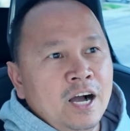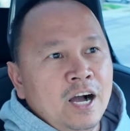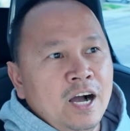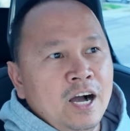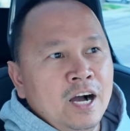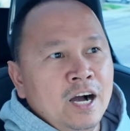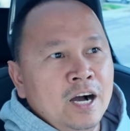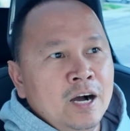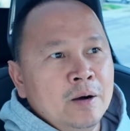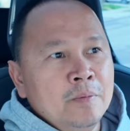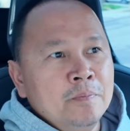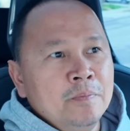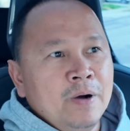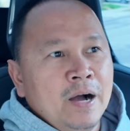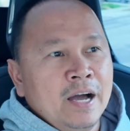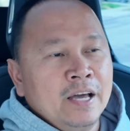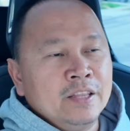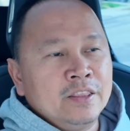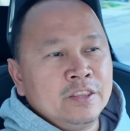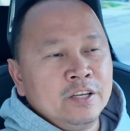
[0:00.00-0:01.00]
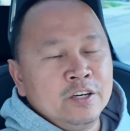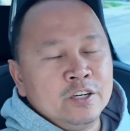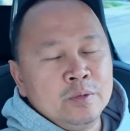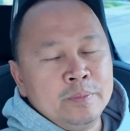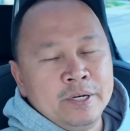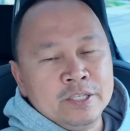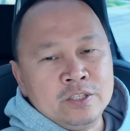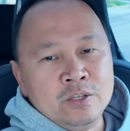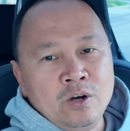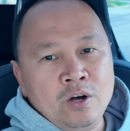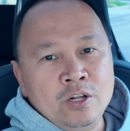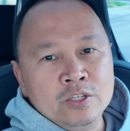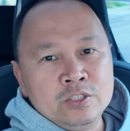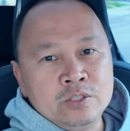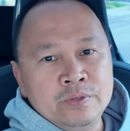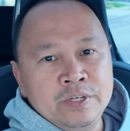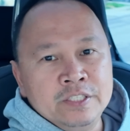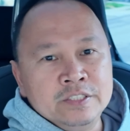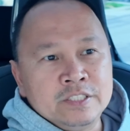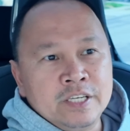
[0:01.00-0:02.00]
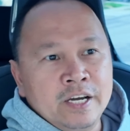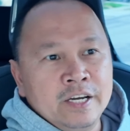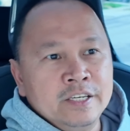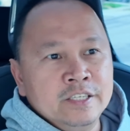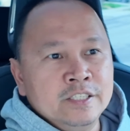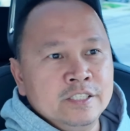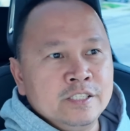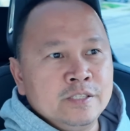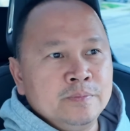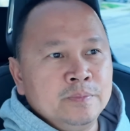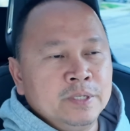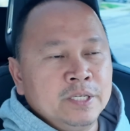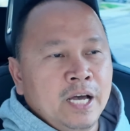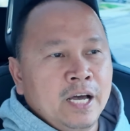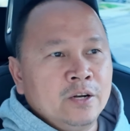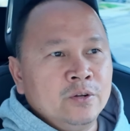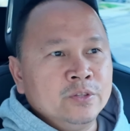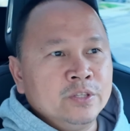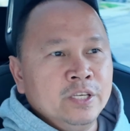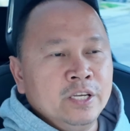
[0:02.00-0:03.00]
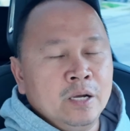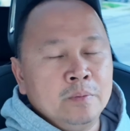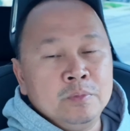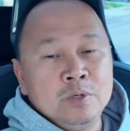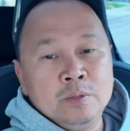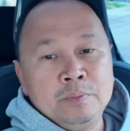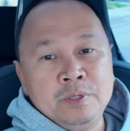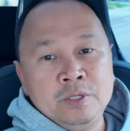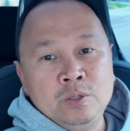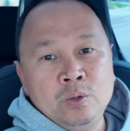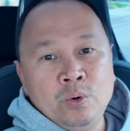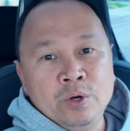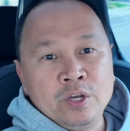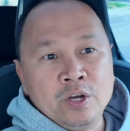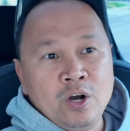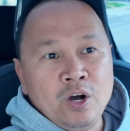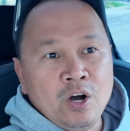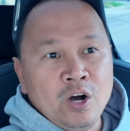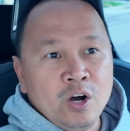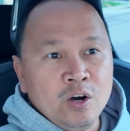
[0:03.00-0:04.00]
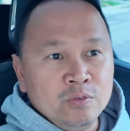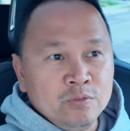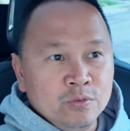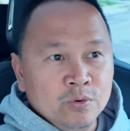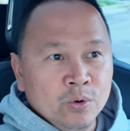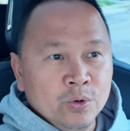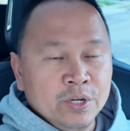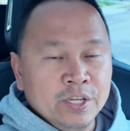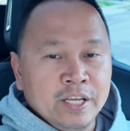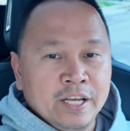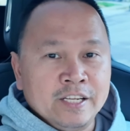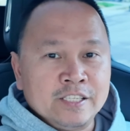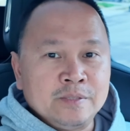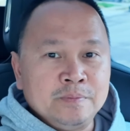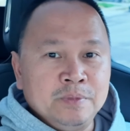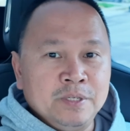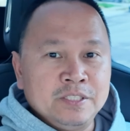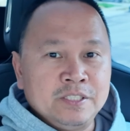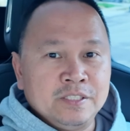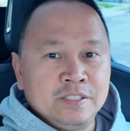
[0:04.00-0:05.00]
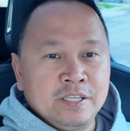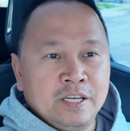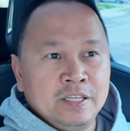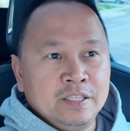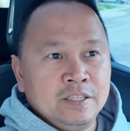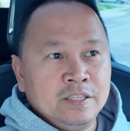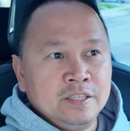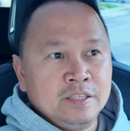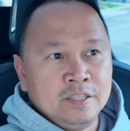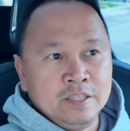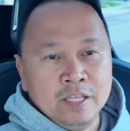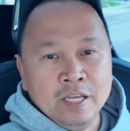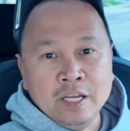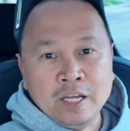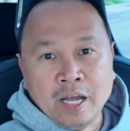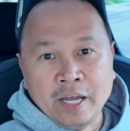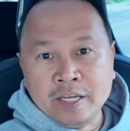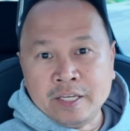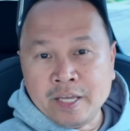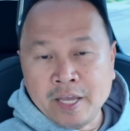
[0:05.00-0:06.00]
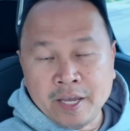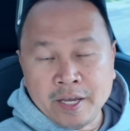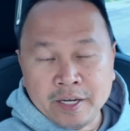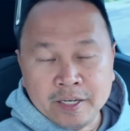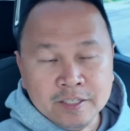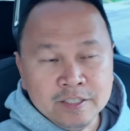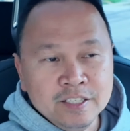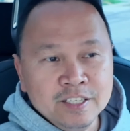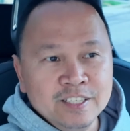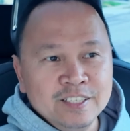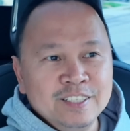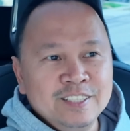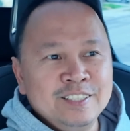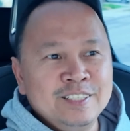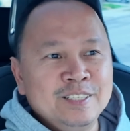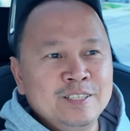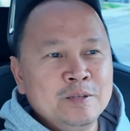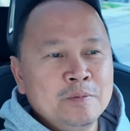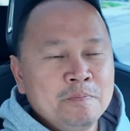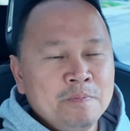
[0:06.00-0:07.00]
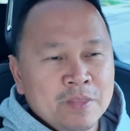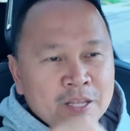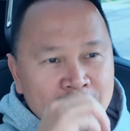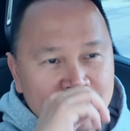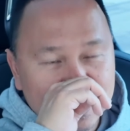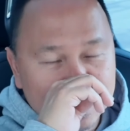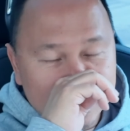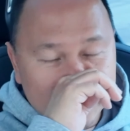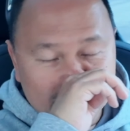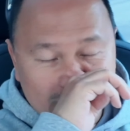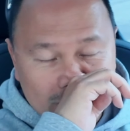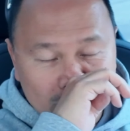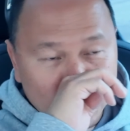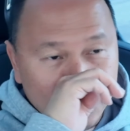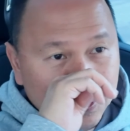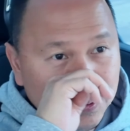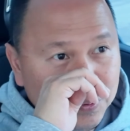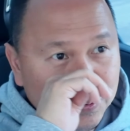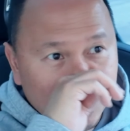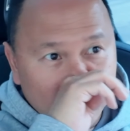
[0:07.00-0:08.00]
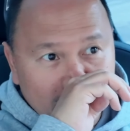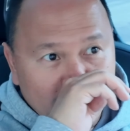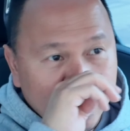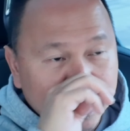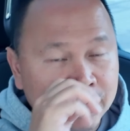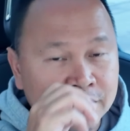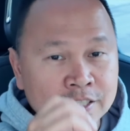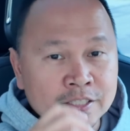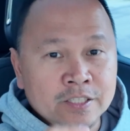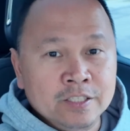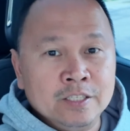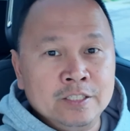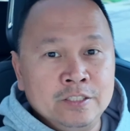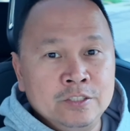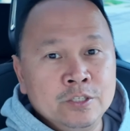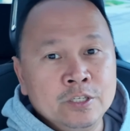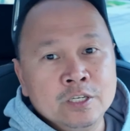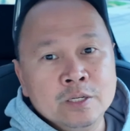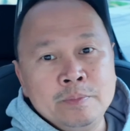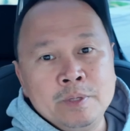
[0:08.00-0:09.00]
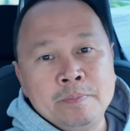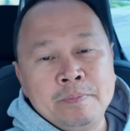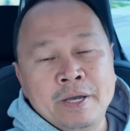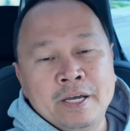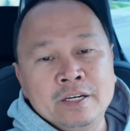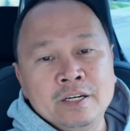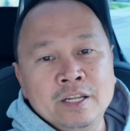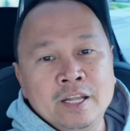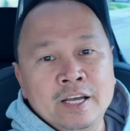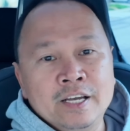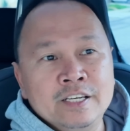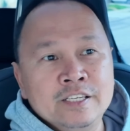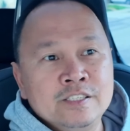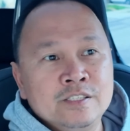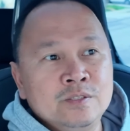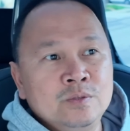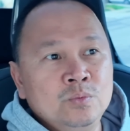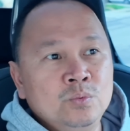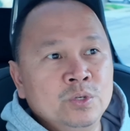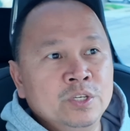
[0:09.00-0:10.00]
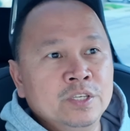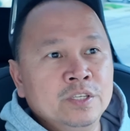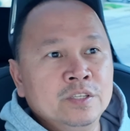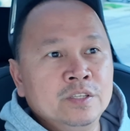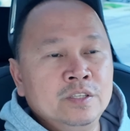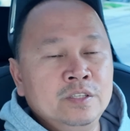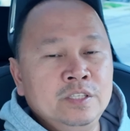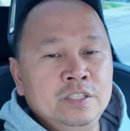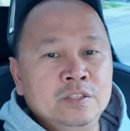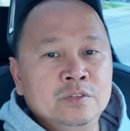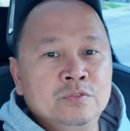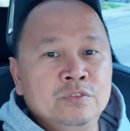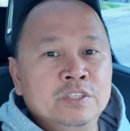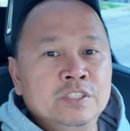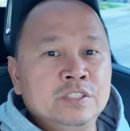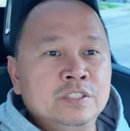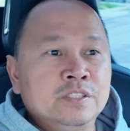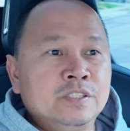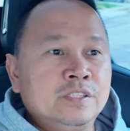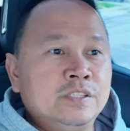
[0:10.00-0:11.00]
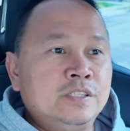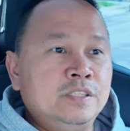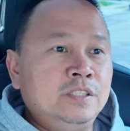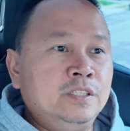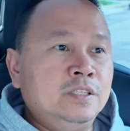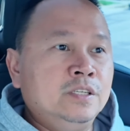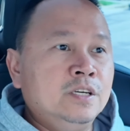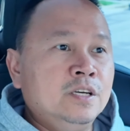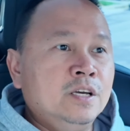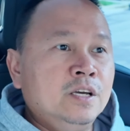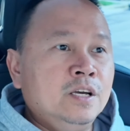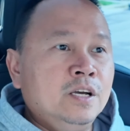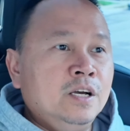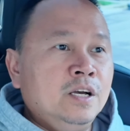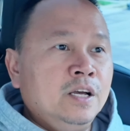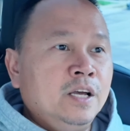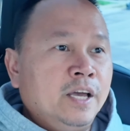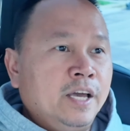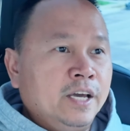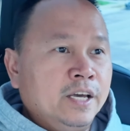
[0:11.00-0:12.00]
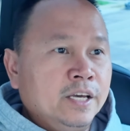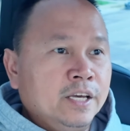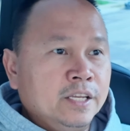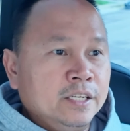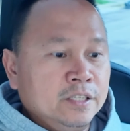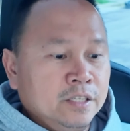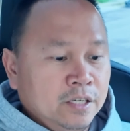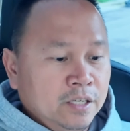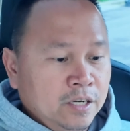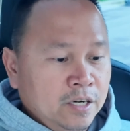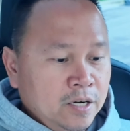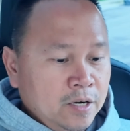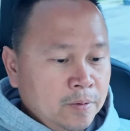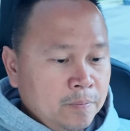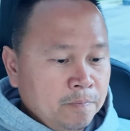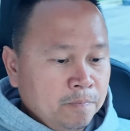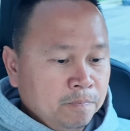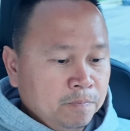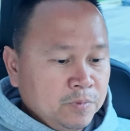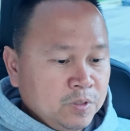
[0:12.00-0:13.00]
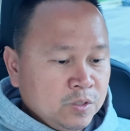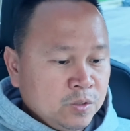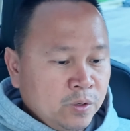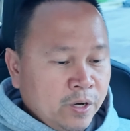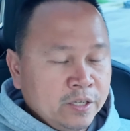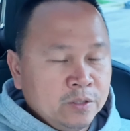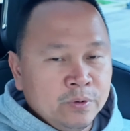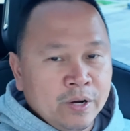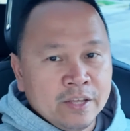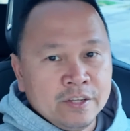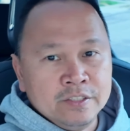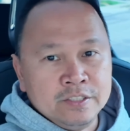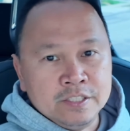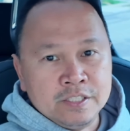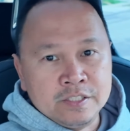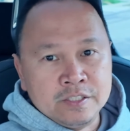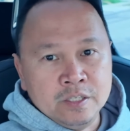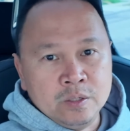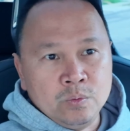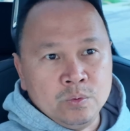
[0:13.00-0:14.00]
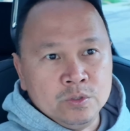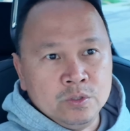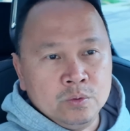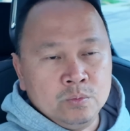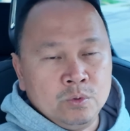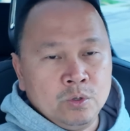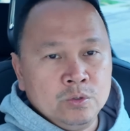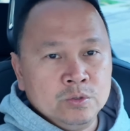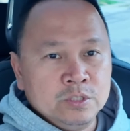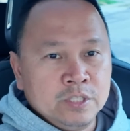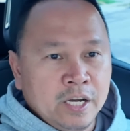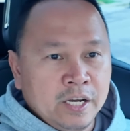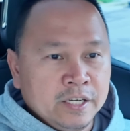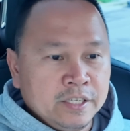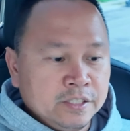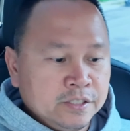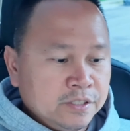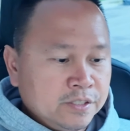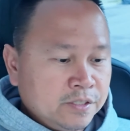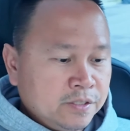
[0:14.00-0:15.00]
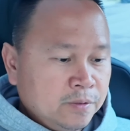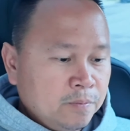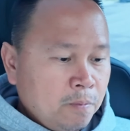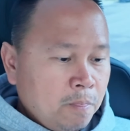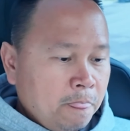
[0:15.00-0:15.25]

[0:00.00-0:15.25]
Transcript: I thought about the all-terrain tires, but I don't think I'm going to be going off-roading as much as I think I can. So, and you're going to be penalized with the efficiency. And so I'd rather just stick with the road tires.